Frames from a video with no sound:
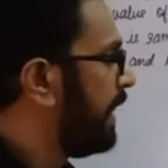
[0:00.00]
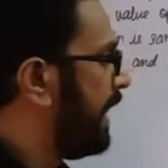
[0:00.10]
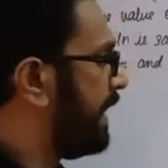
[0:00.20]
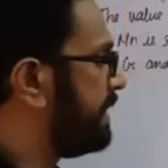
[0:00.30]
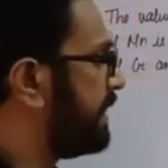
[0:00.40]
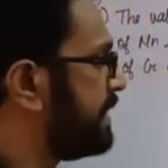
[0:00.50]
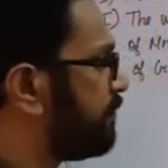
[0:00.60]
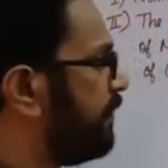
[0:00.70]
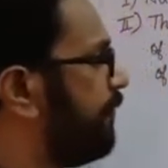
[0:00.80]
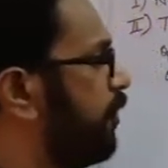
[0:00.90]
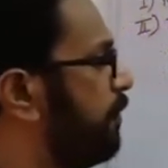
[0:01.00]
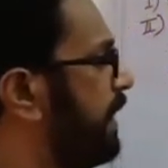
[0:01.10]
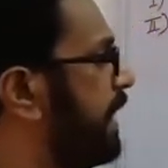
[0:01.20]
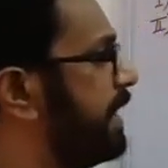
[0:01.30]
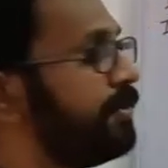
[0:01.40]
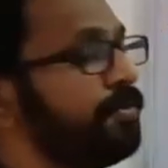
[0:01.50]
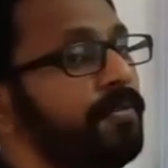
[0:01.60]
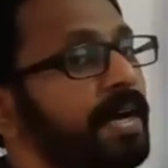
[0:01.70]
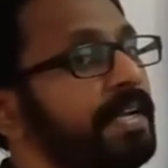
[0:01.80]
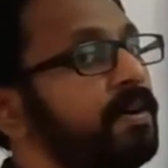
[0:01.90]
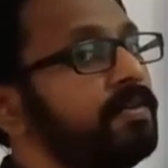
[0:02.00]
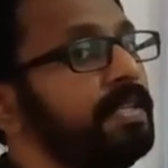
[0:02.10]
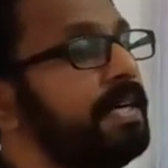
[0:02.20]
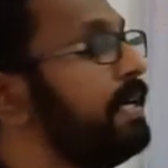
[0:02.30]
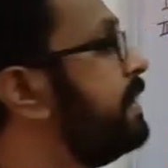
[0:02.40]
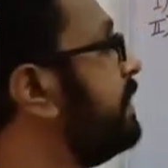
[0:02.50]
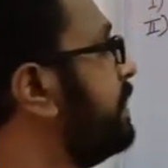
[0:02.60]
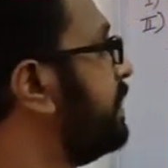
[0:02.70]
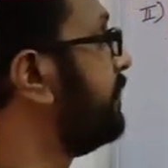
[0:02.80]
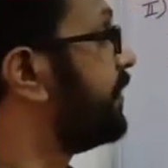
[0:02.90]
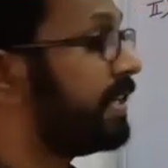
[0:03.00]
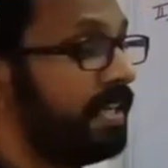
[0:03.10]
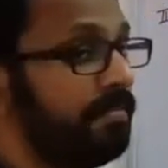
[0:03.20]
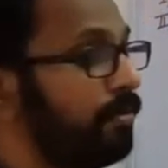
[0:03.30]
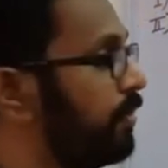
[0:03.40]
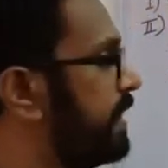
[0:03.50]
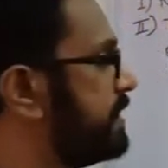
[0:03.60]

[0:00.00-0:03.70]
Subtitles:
And there is one formula to find out the effective nuclear